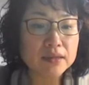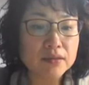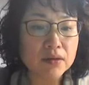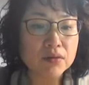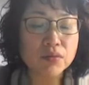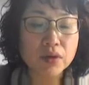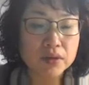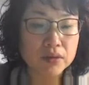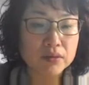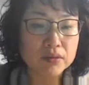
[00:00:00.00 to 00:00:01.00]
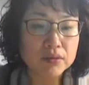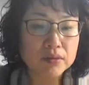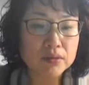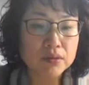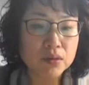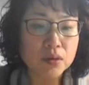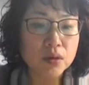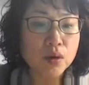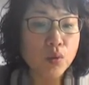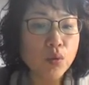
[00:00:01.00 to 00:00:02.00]
the learner
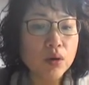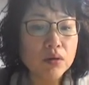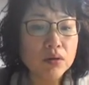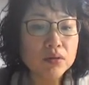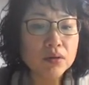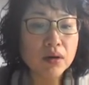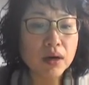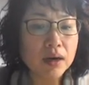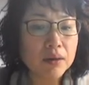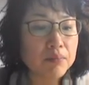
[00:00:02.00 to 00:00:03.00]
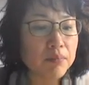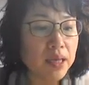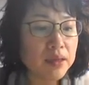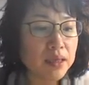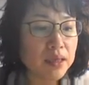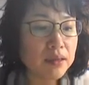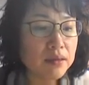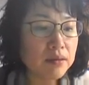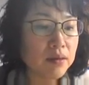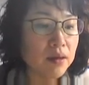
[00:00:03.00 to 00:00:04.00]
or learning are made
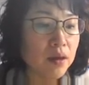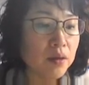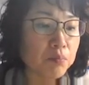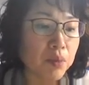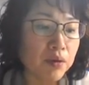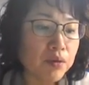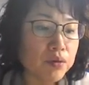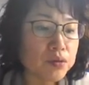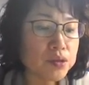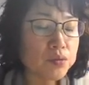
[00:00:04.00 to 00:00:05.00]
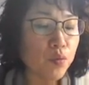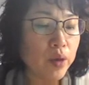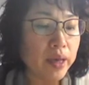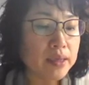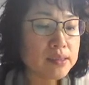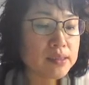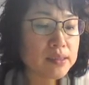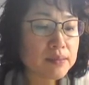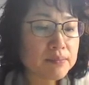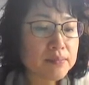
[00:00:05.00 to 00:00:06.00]
in various ways,
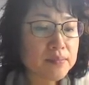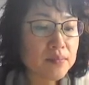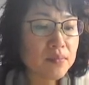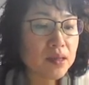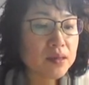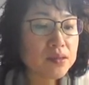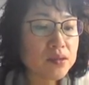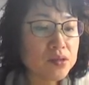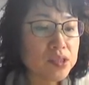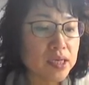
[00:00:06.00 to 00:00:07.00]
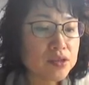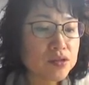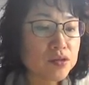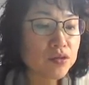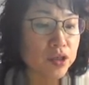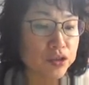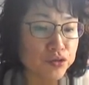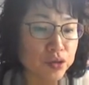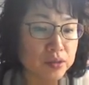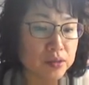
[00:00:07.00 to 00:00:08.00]
such as
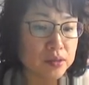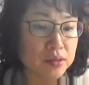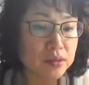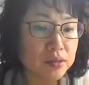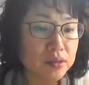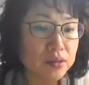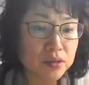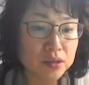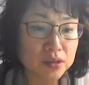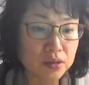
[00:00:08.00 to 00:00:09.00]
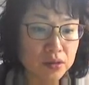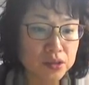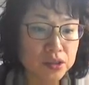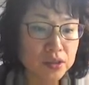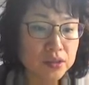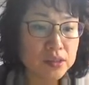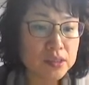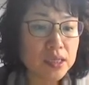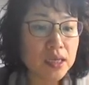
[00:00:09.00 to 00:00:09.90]
questions, discussions,